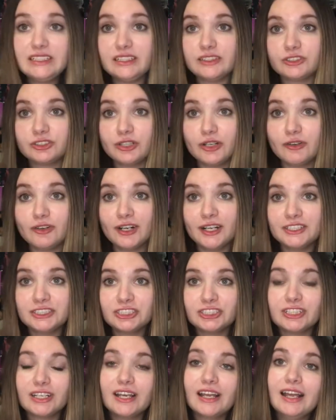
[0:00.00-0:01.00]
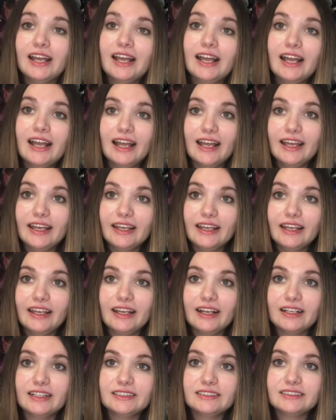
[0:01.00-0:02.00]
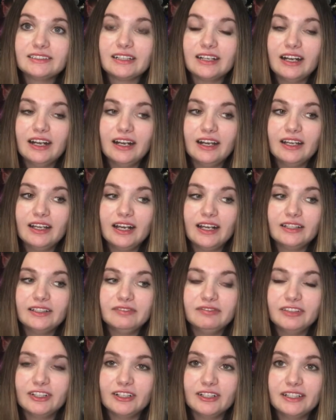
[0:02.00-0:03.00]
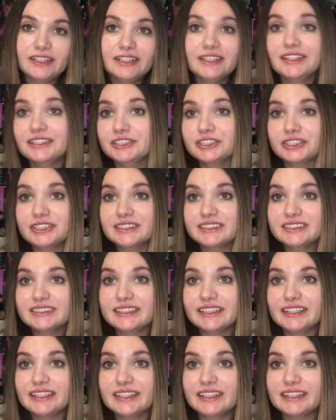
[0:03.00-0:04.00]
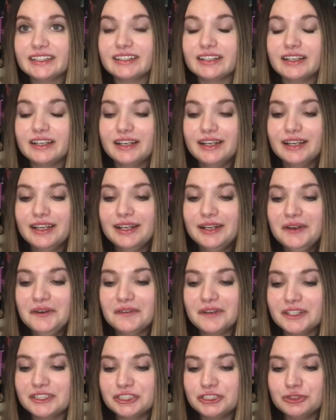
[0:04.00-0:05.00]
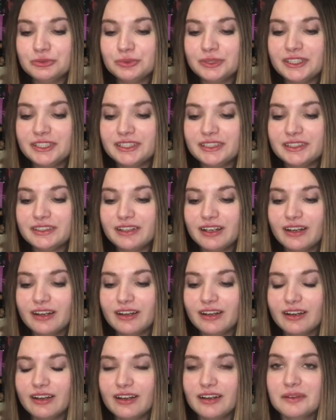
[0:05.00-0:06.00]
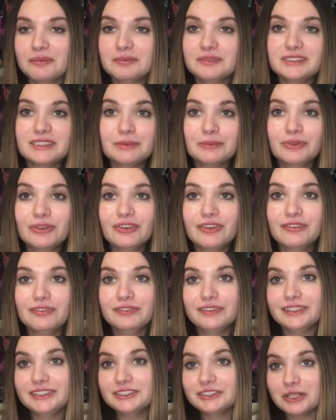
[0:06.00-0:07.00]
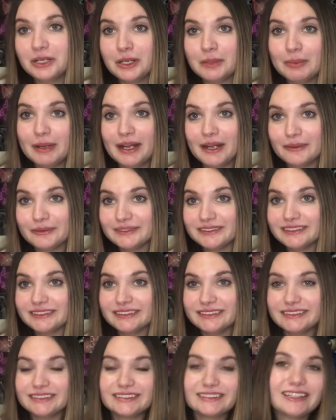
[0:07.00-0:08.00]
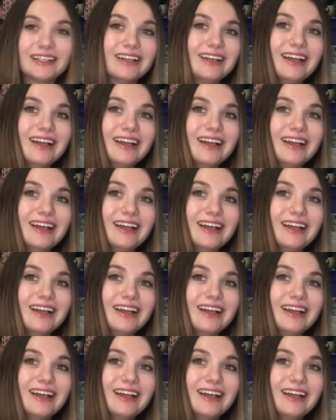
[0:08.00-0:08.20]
So I rushed, and I had a very interesting rush week. Some of the top houses,